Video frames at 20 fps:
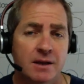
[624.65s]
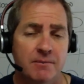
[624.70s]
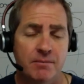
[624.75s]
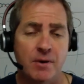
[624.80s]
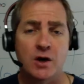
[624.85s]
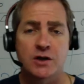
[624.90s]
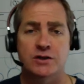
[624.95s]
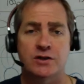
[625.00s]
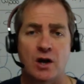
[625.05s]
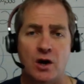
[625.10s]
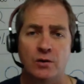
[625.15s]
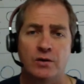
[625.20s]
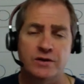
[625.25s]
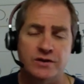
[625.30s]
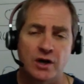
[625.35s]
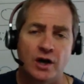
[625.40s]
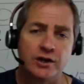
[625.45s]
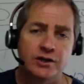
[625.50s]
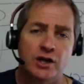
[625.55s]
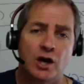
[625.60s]
Most
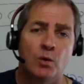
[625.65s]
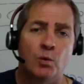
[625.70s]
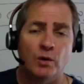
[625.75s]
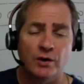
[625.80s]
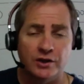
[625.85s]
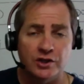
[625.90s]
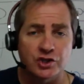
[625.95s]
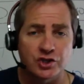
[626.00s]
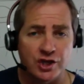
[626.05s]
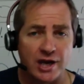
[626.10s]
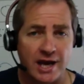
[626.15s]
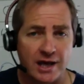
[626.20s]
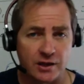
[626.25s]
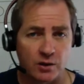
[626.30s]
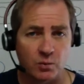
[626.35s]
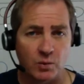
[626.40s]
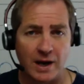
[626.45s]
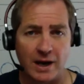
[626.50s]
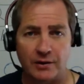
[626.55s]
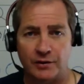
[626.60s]
owners I know want to share
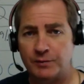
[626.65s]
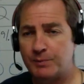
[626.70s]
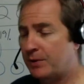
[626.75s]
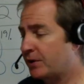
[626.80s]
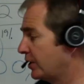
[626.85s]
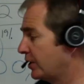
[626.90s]
the wealth.